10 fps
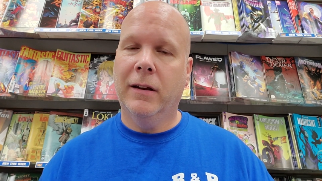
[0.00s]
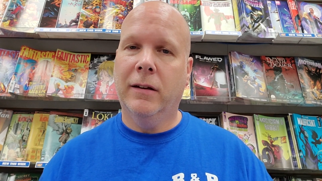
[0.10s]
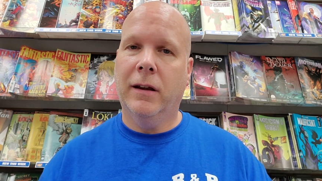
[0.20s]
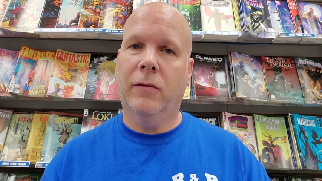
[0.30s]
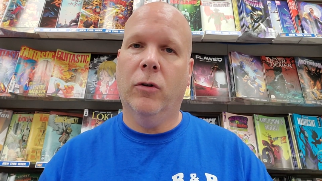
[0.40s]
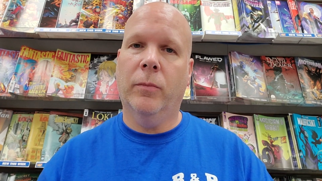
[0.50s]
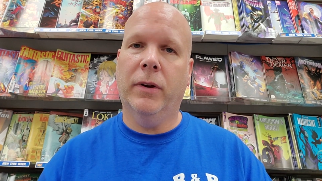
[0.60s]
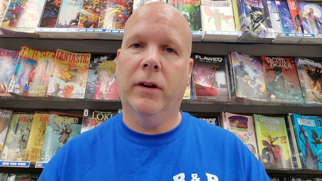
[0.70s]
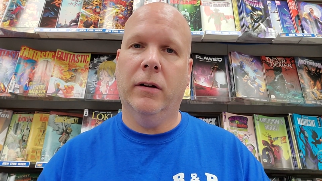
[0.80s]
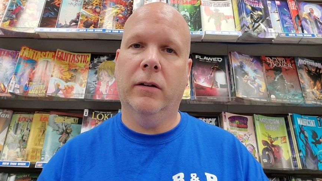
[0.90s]
Dave won't be
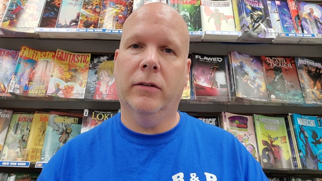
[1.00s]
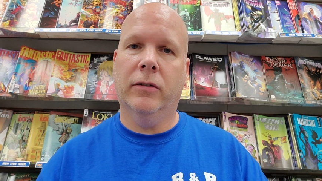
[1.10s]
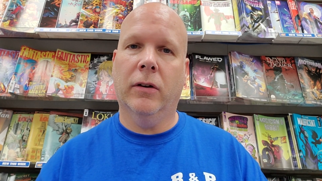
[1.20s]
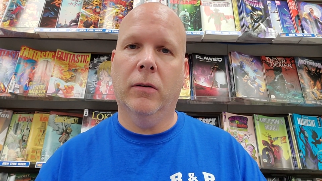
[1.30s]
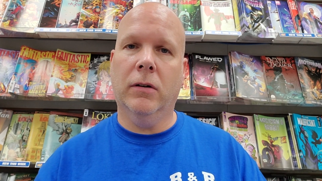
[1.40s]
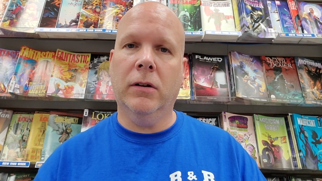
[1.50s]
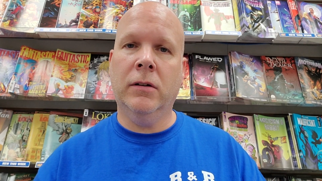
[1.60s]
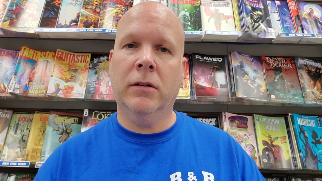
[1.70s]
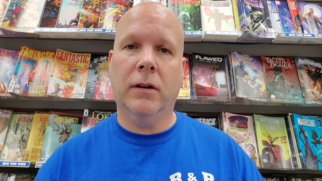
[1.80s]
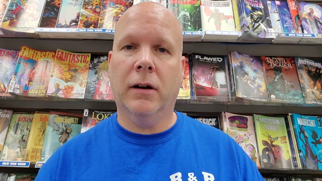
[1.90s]
here, so
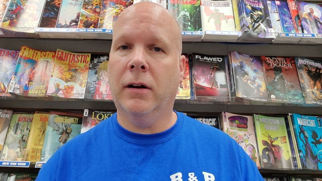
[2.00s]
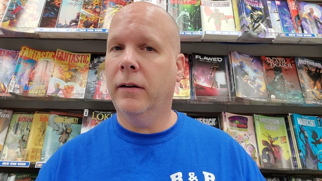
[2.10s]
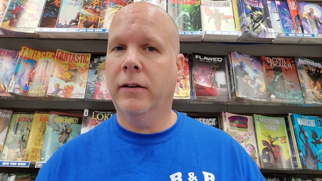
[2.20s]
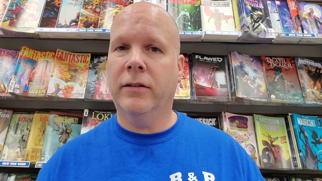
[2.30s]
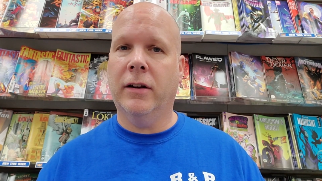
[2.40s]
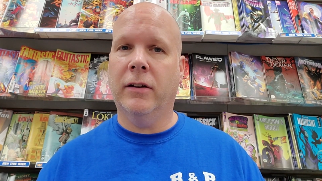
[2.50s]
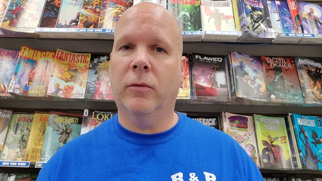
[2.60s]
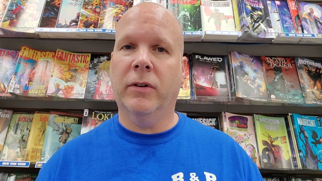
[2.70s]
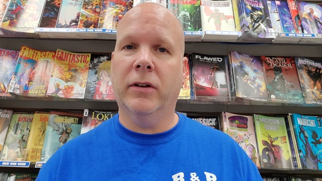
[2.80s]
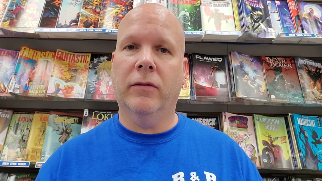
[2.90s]
I just had to do it
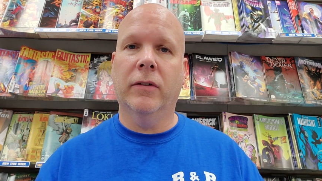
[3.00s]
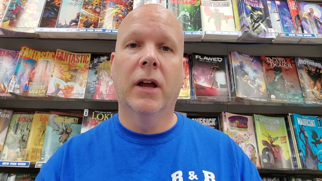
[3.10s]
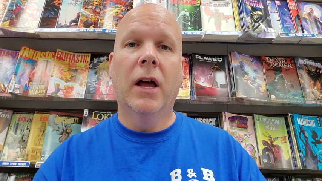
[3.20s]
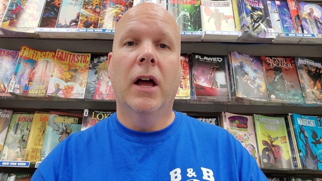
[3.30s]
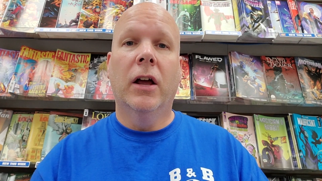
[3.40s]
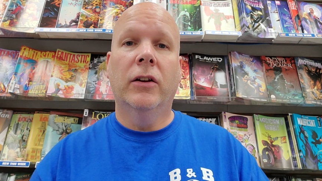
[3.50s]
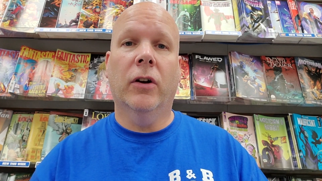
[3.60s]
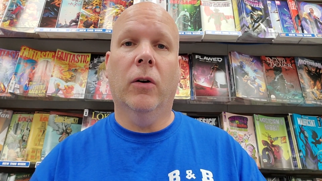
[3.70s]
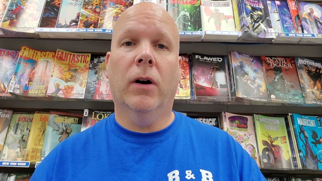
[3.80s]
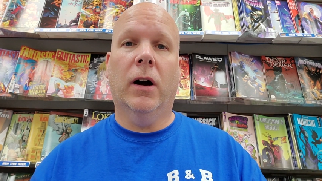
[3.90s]
myself.
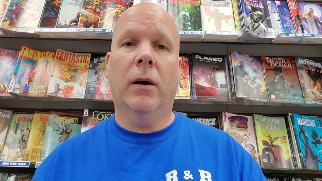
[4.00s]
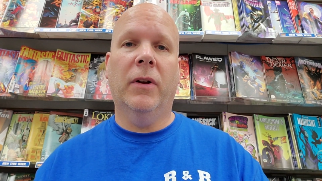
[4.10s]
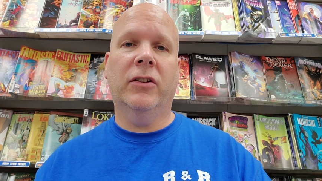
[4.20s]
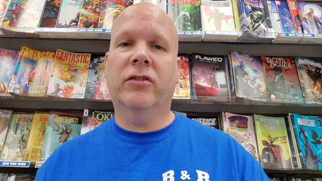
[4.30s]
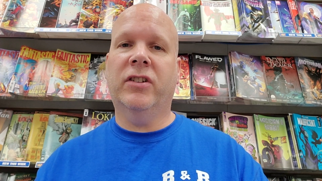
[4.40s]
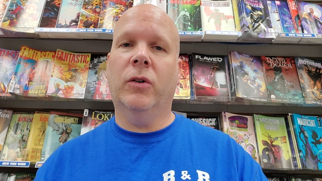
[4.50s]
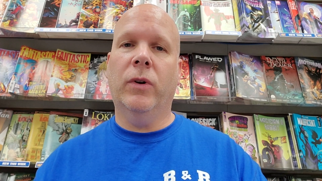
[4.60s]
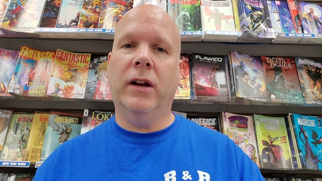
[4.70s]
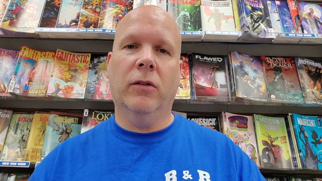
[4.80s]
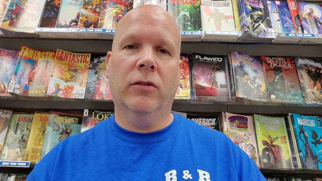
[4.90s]
So, interesting
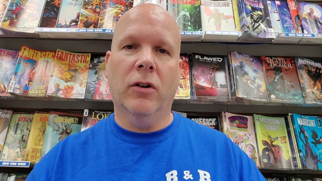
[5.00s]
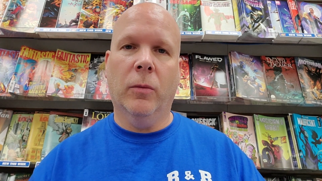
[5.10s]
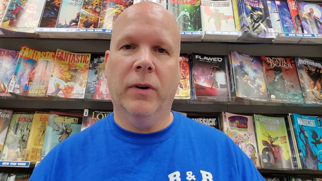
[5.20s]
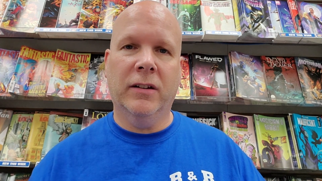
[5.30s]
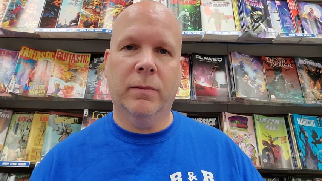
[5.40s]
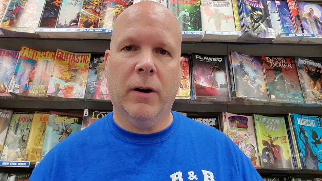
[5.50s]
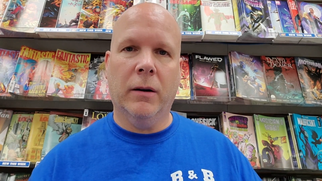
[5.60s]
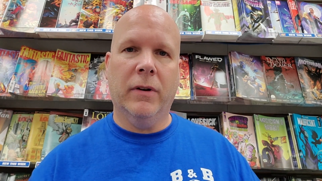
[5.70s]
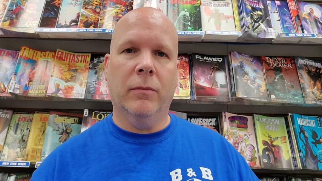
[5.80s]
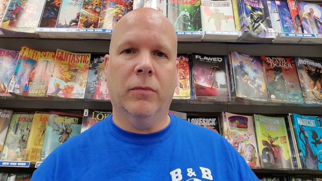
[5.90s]
week. There was no big
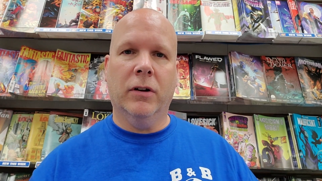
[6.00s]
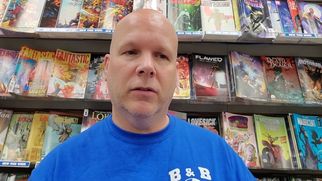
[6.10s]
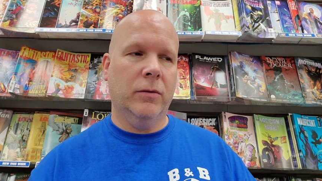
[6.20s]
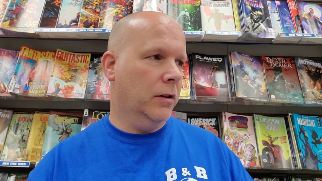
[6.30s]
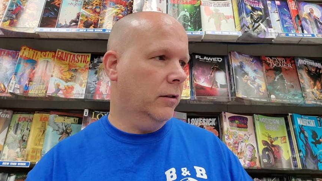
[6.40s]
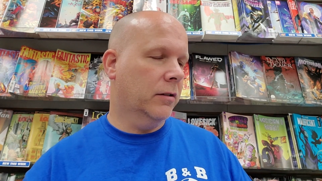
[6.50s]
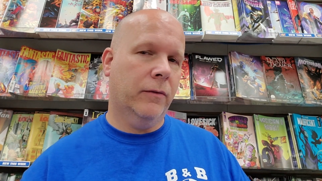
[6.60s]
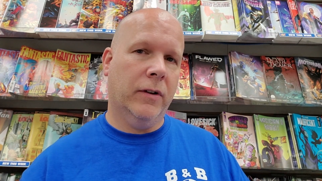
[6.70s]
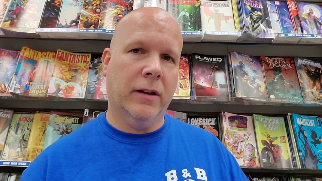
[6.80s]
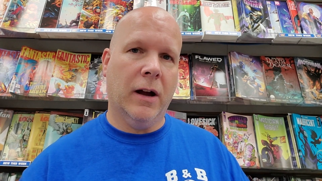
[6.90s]
Spider-Man books and
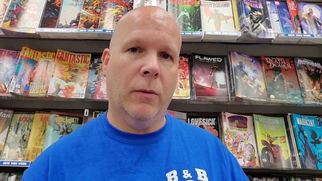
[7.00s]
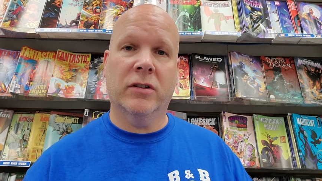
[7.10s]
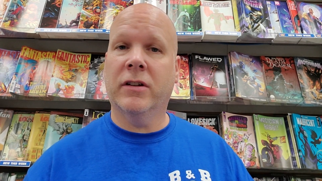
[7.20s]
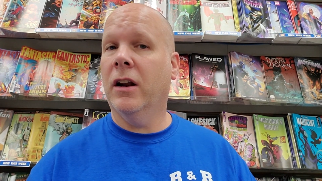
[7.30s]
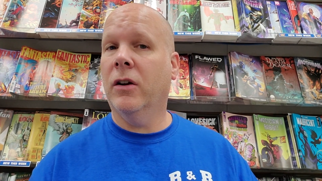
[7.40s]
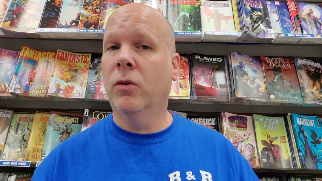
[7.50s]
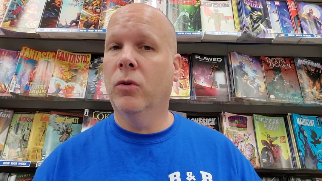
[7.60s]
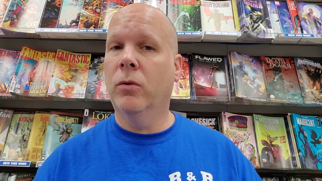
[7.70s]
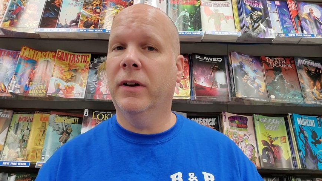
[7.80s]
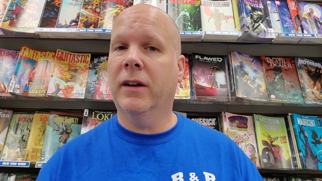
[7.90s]
stuff like that, which is kind of
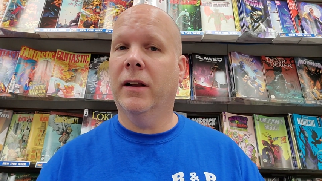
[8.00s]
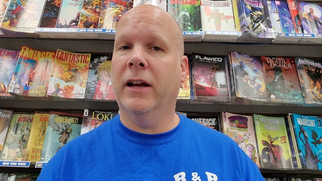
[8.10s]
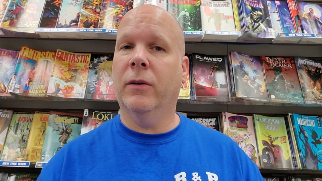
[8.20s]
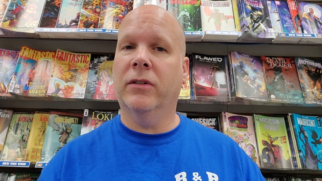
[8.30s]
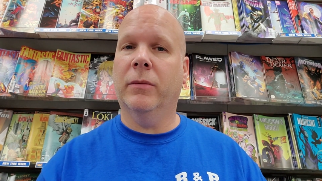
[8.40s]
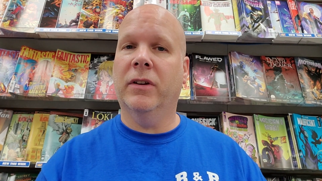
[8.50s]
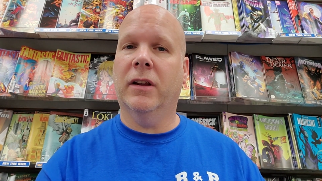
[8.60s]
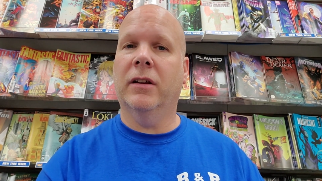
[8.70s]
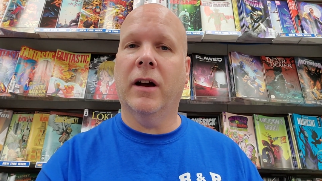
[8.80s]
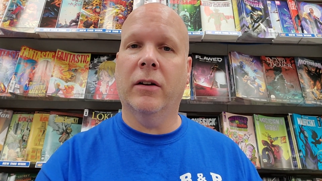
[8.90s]
cool because I like it when some of these
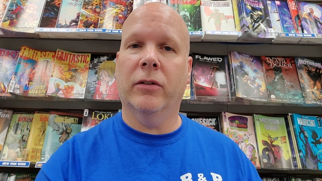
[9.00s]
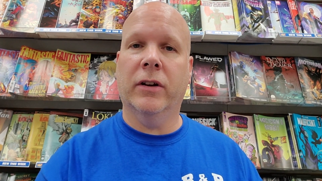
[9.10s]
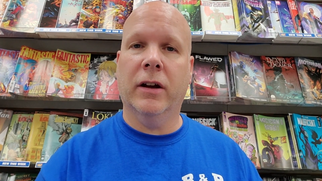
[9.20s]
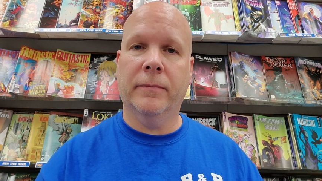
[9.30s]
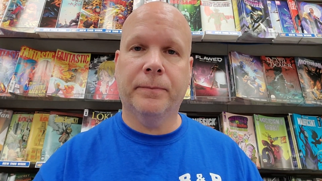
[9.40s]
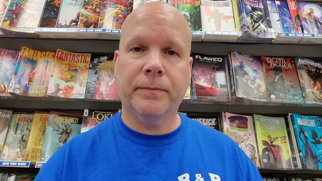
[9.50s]
other titles get